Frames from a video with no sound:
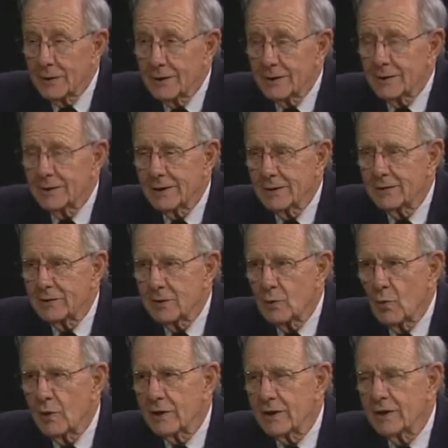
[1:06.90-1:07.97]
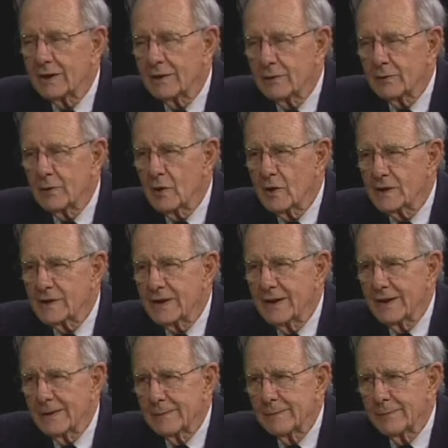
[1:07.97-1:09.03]
we lived in Waukegan for a
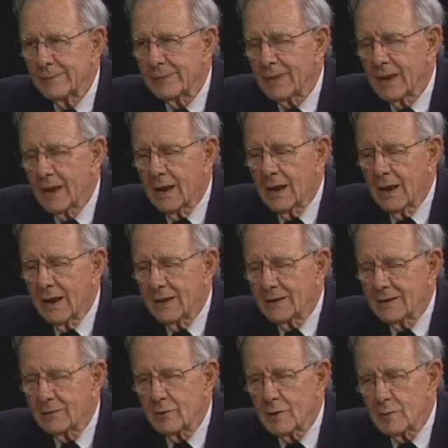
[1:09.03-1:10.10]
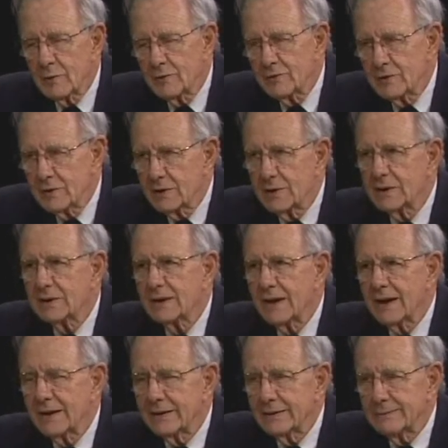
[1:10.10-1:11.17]
time, mm-hmm. and then we moved to
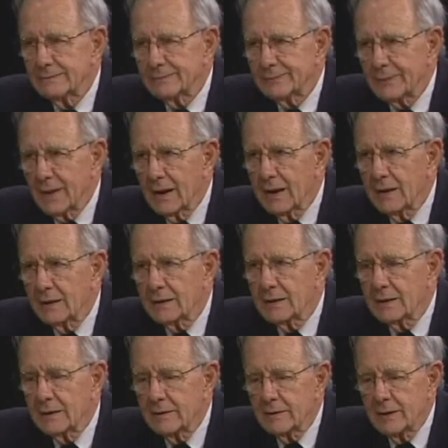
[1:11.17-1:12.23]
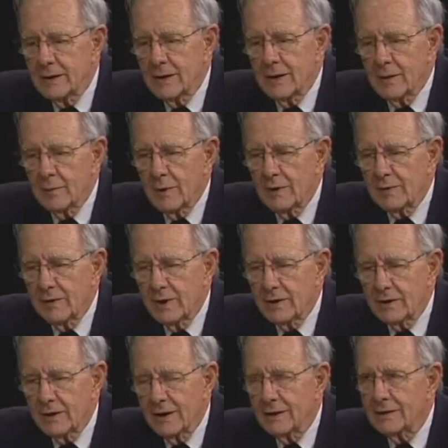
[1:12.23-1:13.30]
Indiana, and. Mm-hmm. uh, My
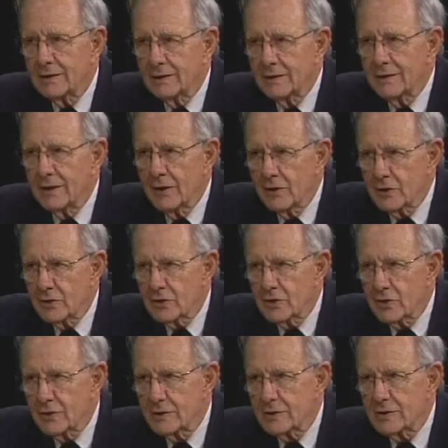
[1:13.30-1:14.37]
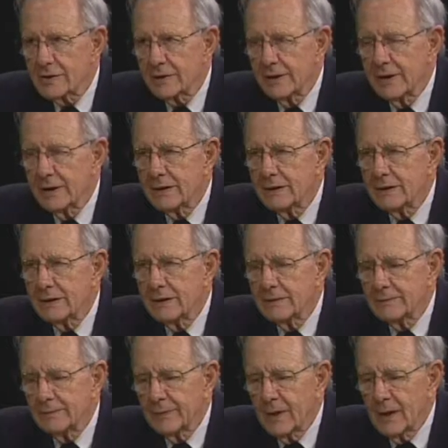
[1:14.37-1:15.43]
father had another church, and uh,
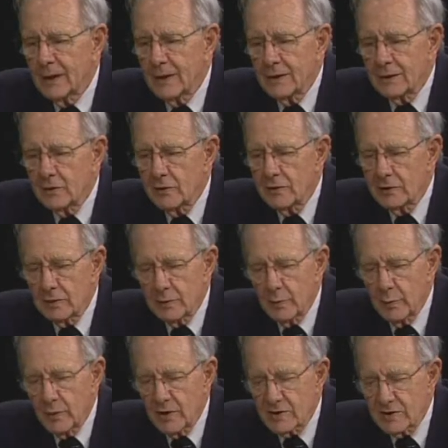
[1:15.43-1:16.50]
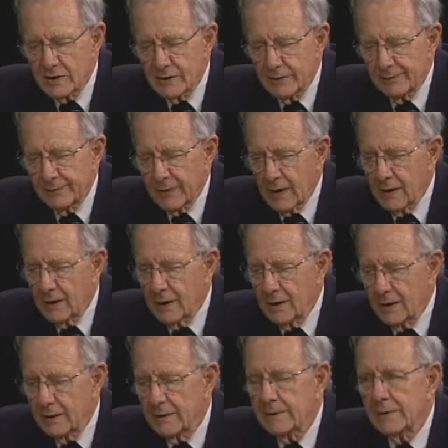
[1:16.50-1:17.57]
during the Depression,
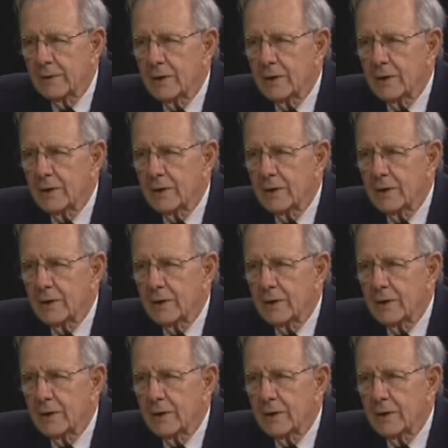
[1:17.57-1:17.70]
he uh,